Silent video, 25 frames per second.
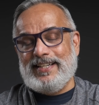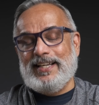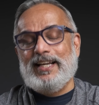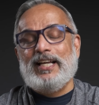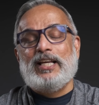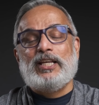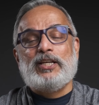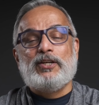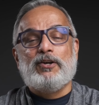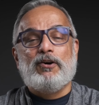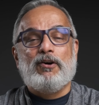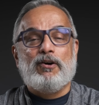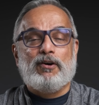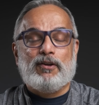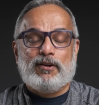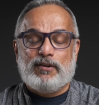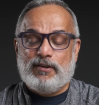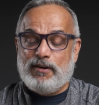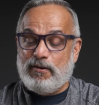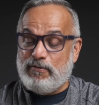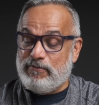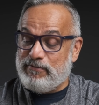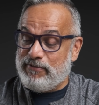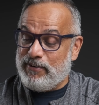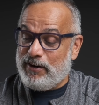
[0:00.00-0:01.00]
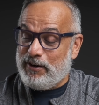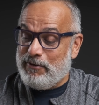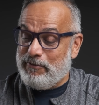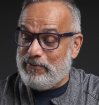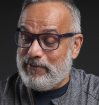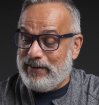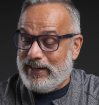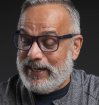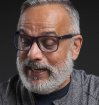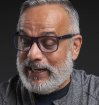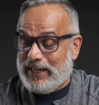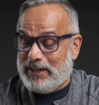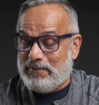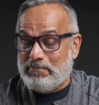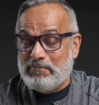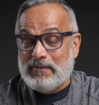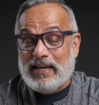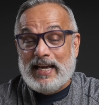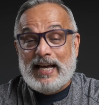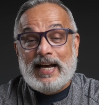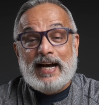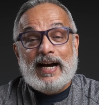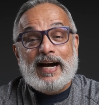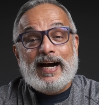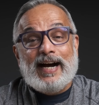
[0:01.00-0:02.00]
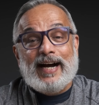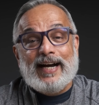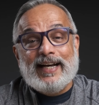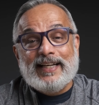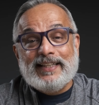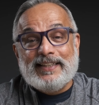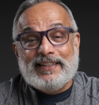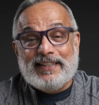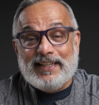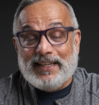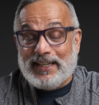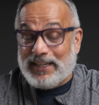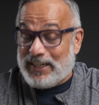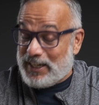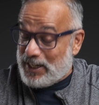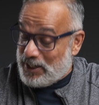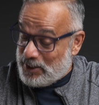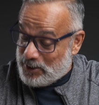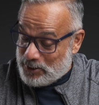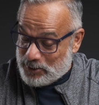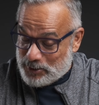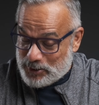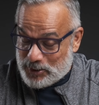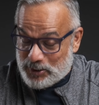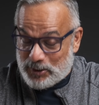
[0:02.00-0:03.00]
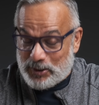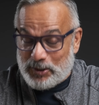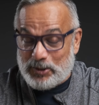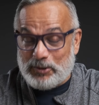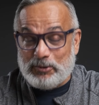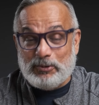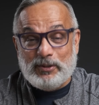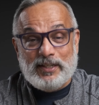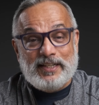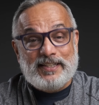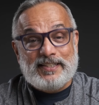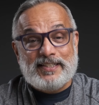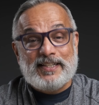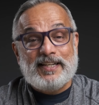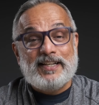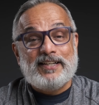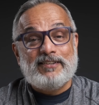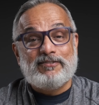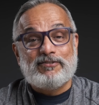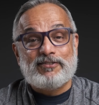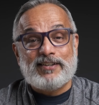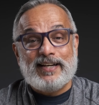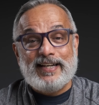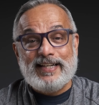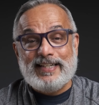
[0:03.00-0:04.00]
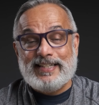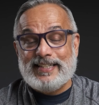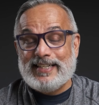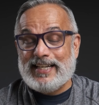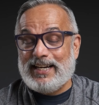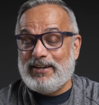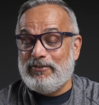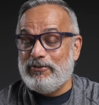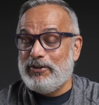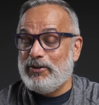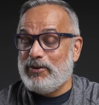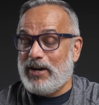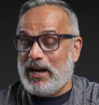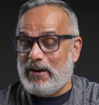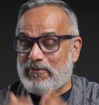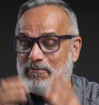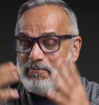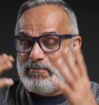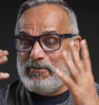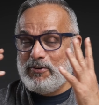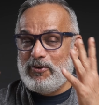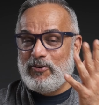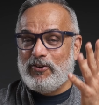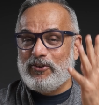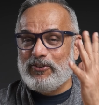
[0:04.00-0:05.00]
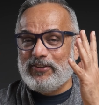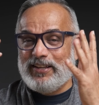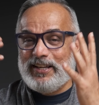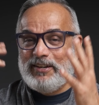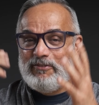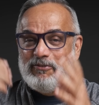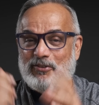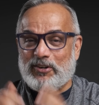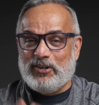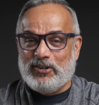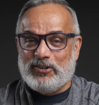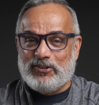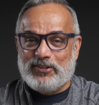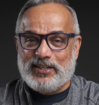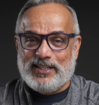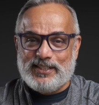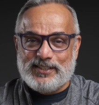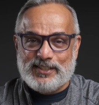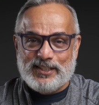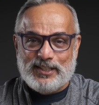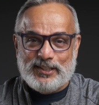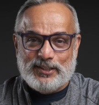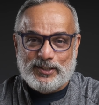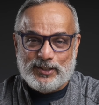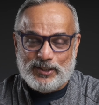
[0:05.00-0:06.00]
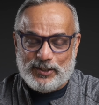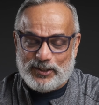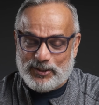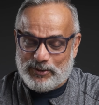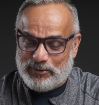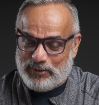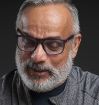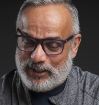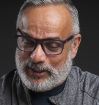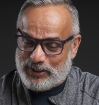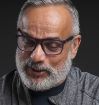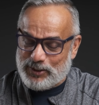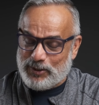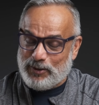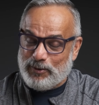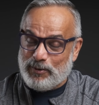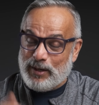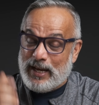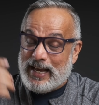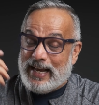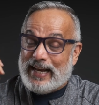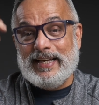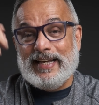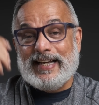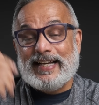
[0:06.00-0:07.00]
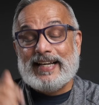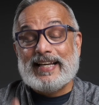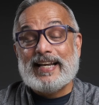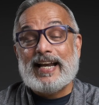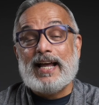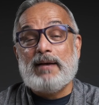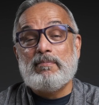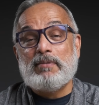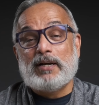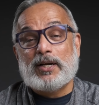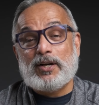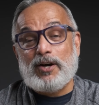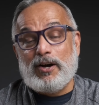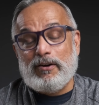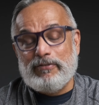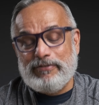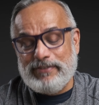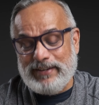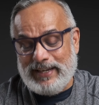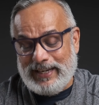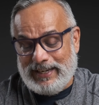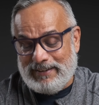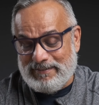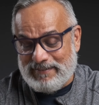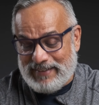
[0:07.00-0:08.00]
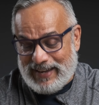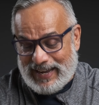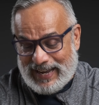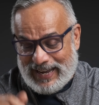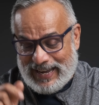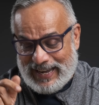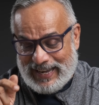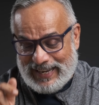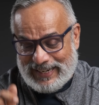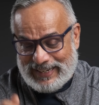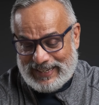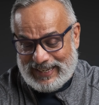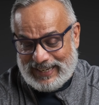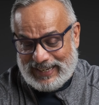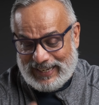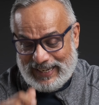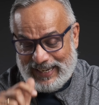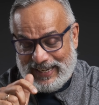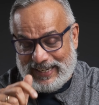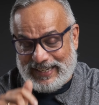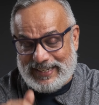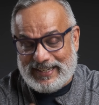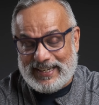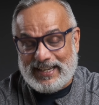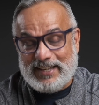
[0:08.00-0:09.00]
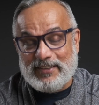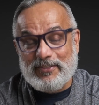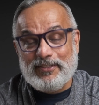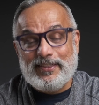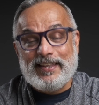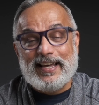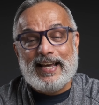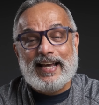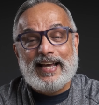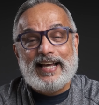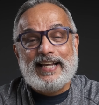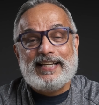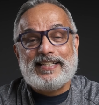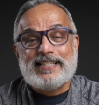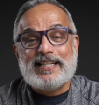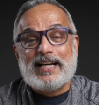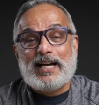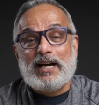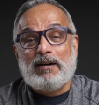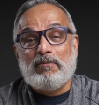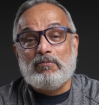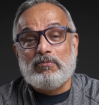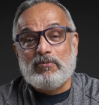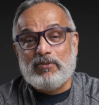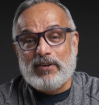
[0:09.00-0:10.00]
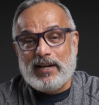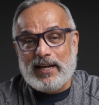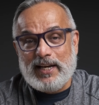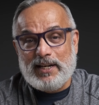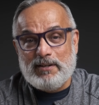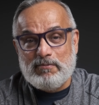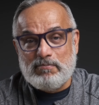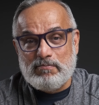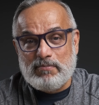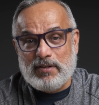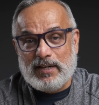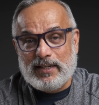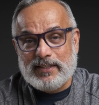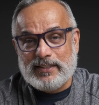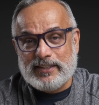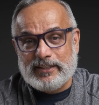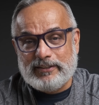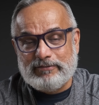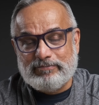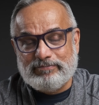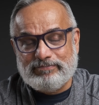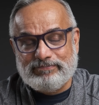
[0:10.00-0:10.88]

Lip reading: your firmware, I think you should do it right now. You have more than one reason to do it. So, grab a coffee and hit that upgrade button.